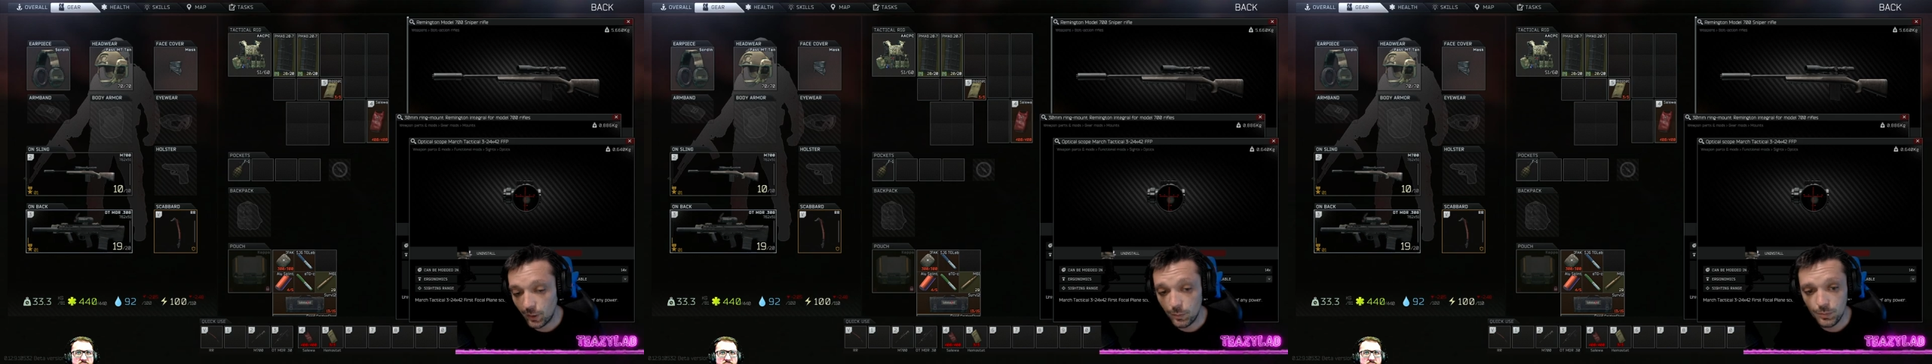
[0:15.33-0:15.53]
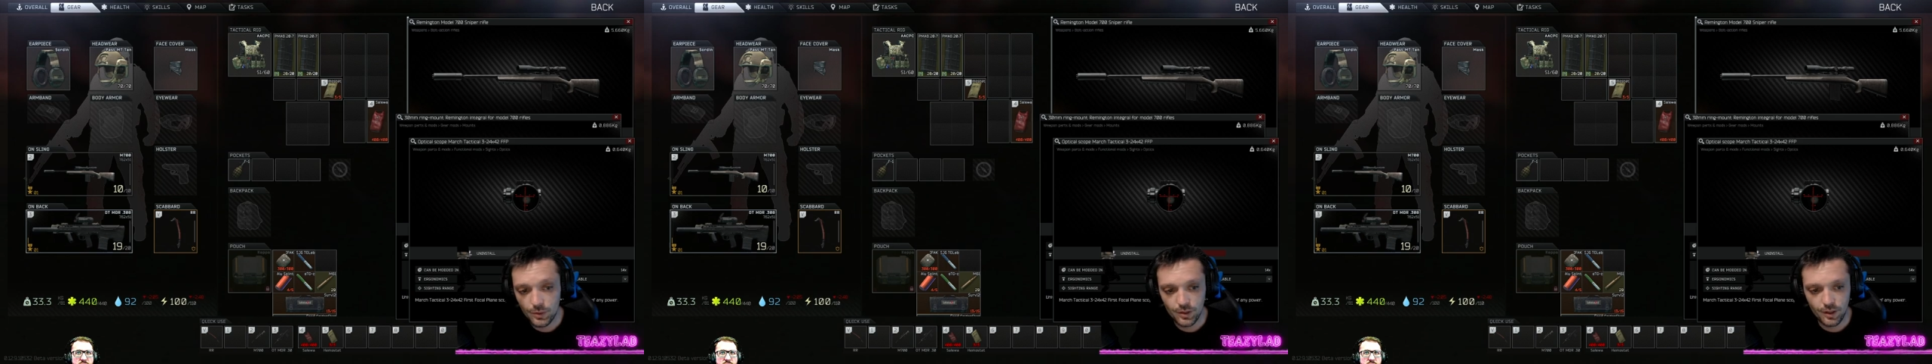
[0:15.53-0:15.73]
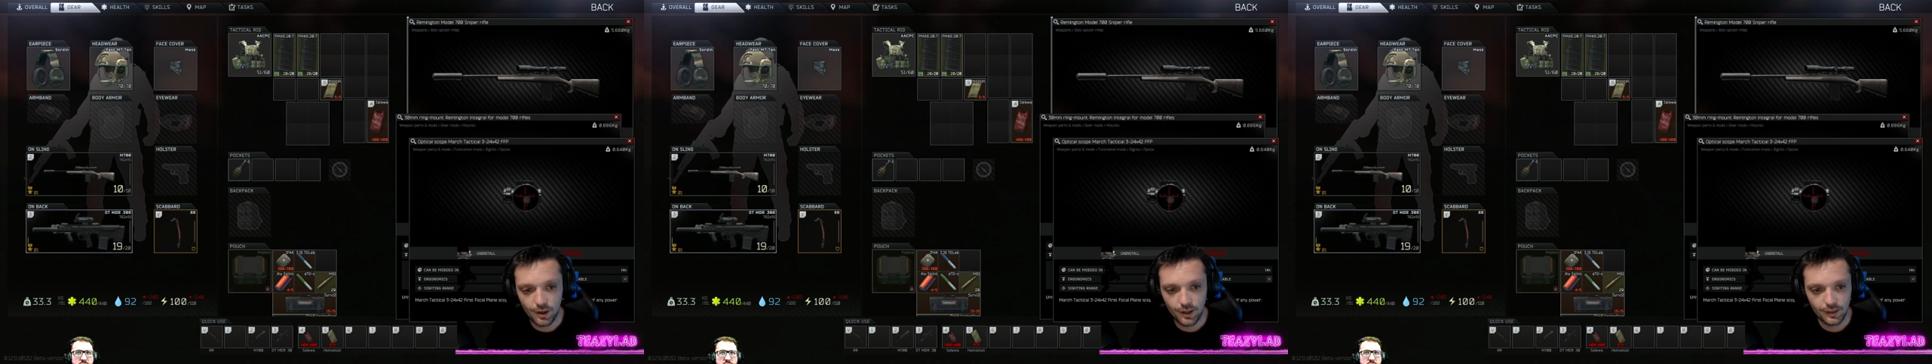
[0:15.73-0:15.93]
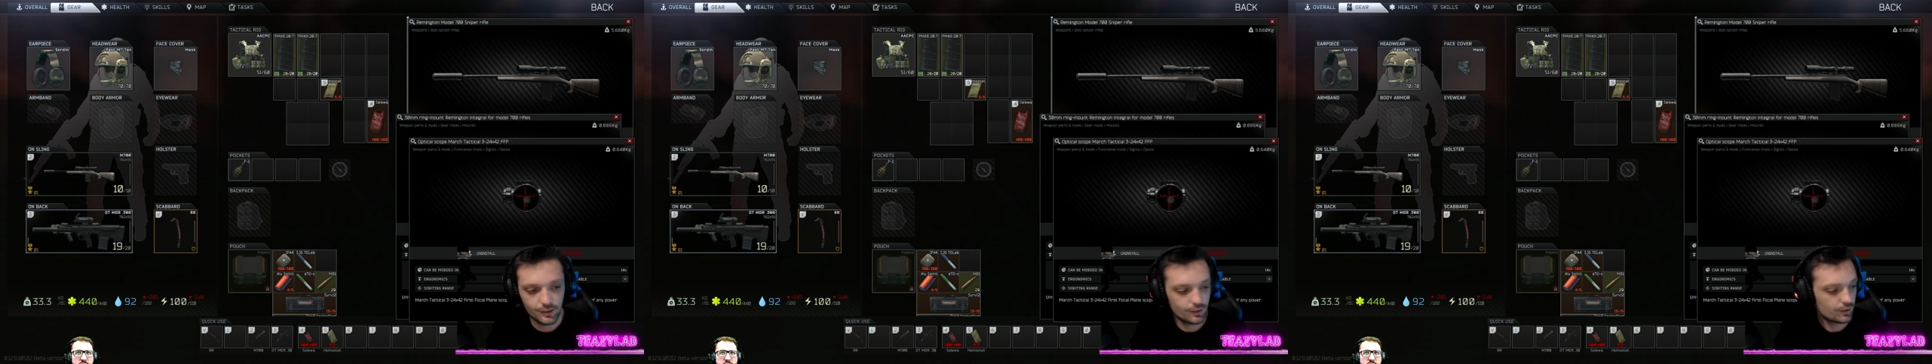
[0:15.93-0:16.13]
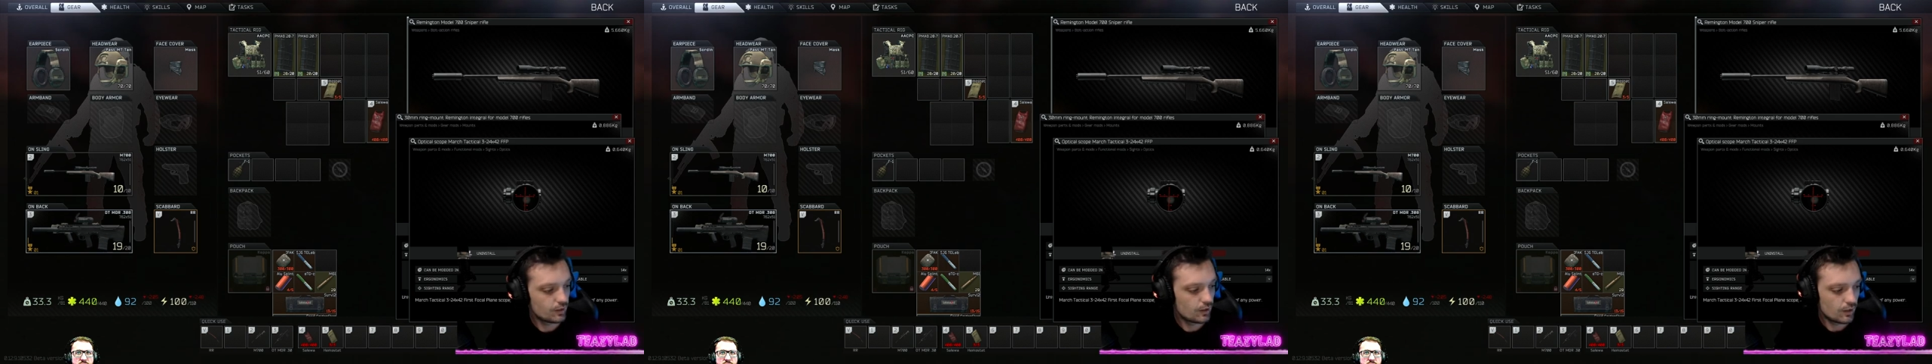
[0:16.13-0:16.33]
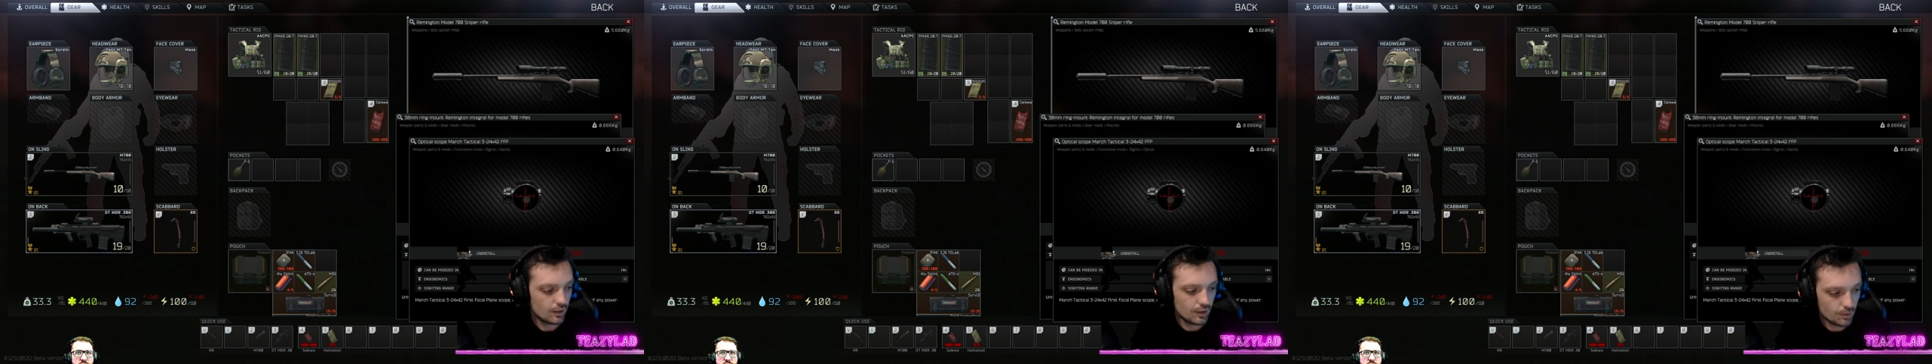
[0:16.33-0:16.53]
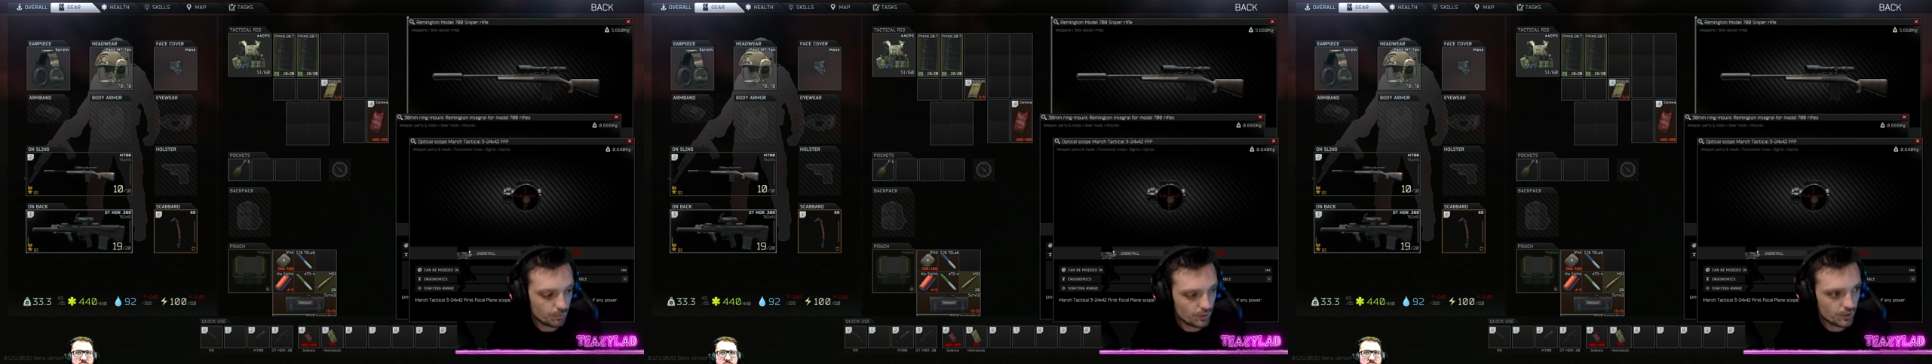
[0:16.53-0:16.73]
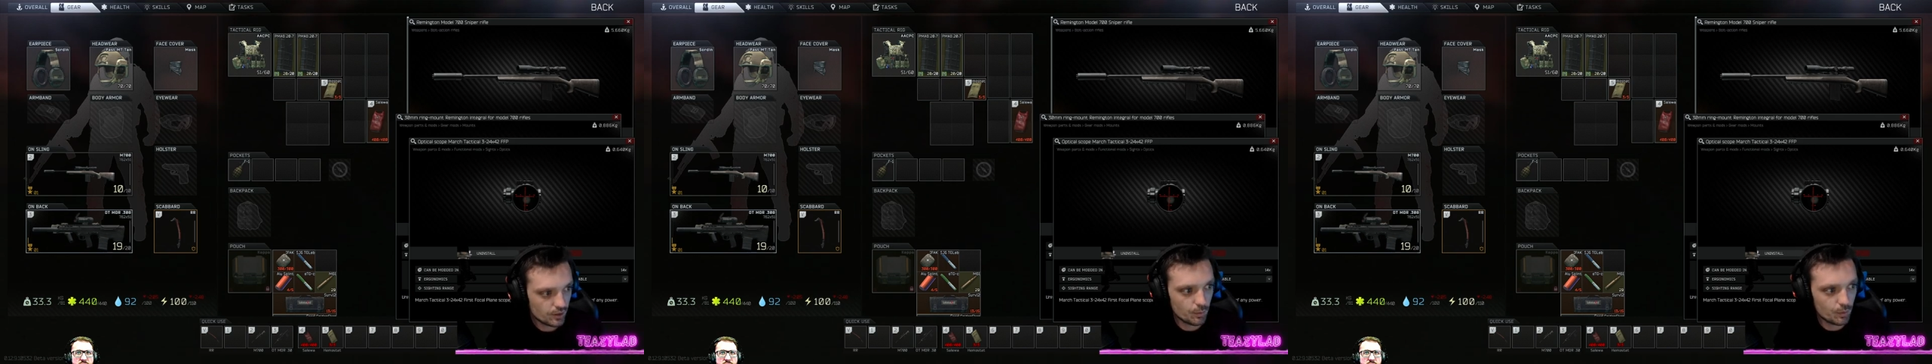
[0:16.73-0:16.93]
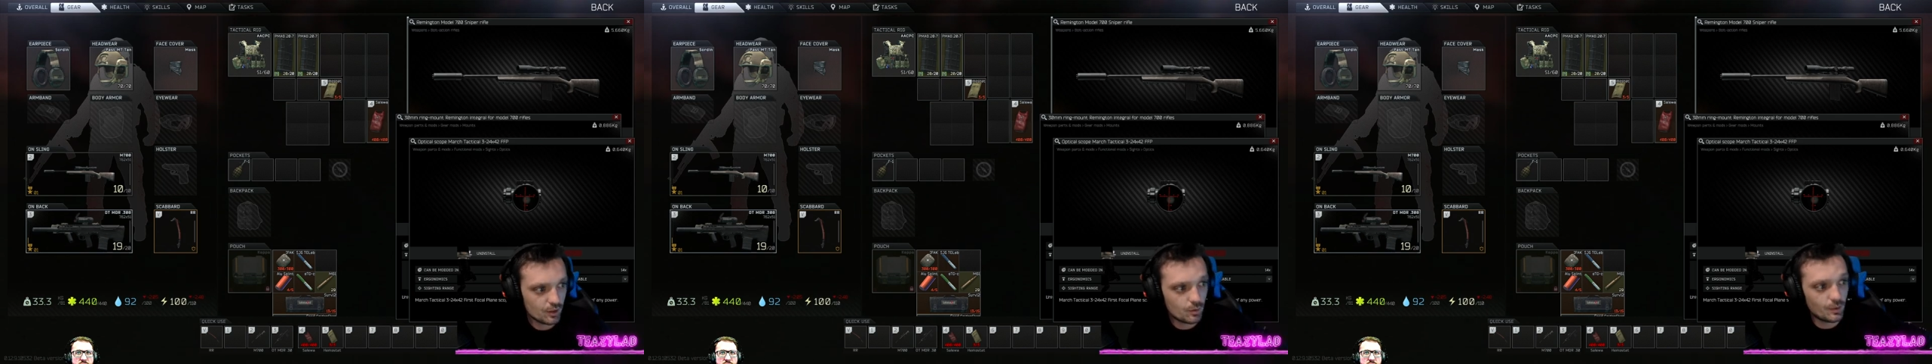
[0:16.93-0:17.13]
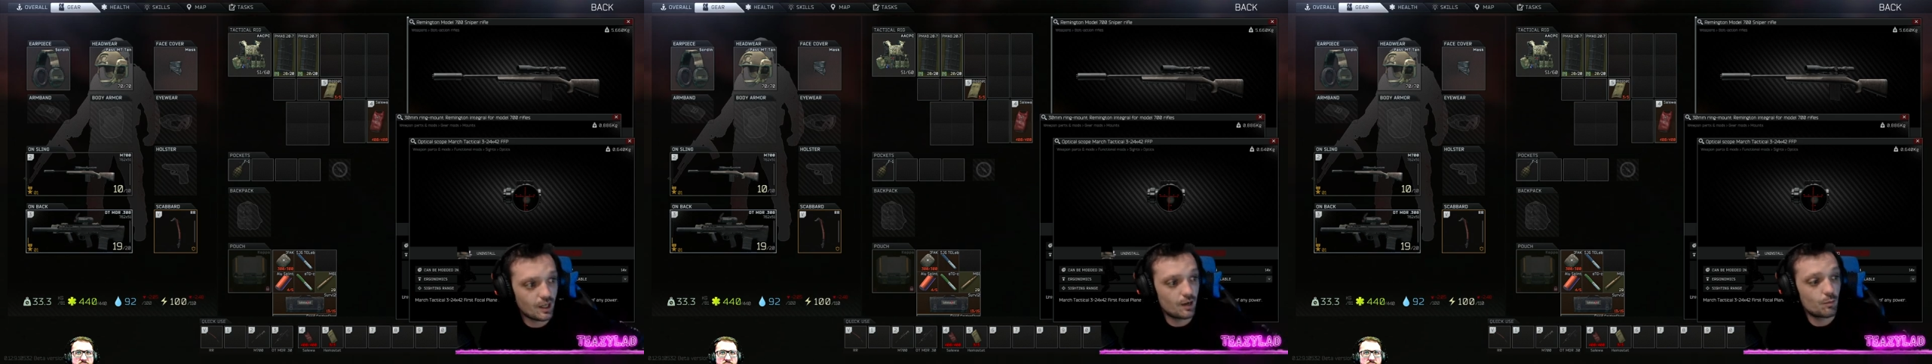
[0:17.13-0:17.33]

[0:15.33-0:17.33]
I want to help you guys as much as I